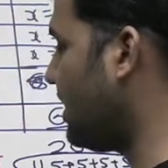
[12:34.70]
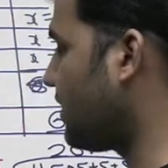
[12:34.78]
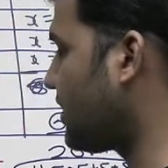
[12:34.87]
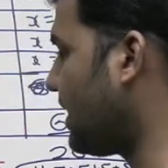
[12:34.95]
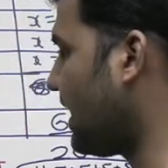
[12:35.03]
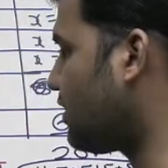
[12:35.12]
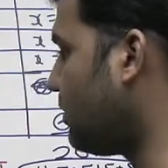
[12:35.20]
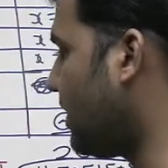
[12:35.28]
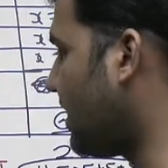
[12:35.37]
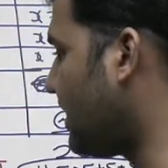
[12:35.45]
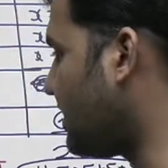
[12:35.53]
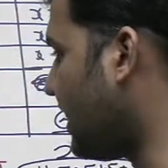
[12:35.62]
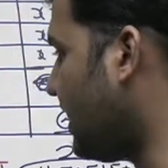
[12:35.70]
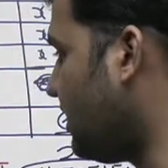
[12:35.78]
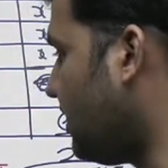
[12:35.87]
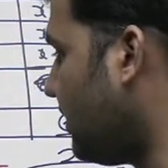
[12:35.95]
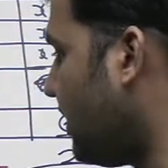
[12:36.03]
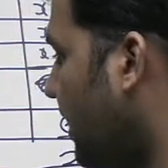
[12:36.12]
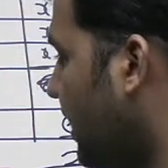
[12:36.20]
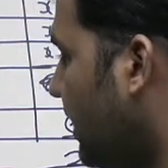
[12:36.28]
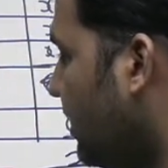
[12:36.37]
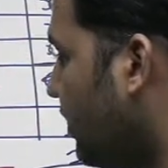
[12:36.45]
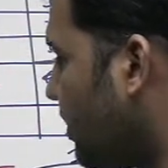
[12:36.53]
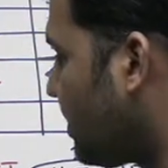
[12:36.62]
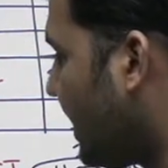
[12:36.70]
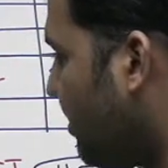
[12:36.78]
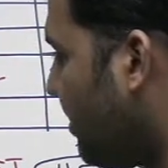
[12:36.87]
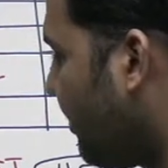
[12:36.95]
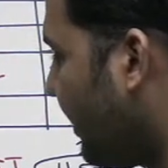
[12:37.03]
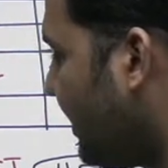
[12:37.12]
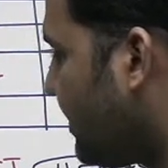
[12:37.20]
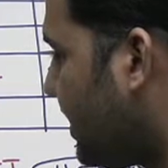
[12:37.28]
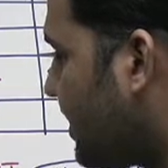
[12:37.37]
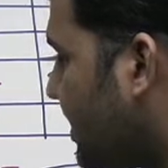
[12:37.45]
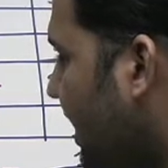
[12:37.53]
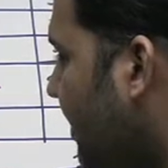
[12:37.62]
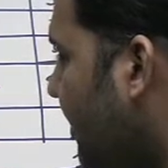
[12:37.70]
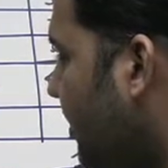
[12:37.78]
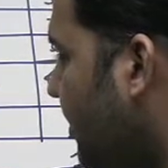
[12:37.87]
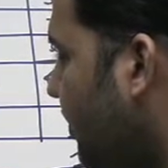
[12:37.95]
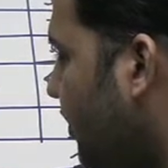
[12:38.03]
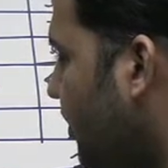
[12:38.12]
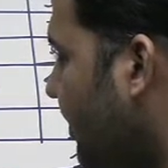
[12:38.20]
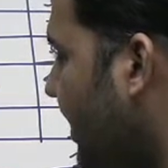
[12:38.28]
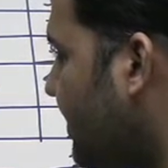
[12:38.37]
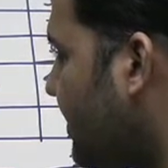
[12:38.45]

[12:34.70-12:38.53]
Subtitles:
questions has to be consecutive. Those can be 5, 6, 7 or 4, 5,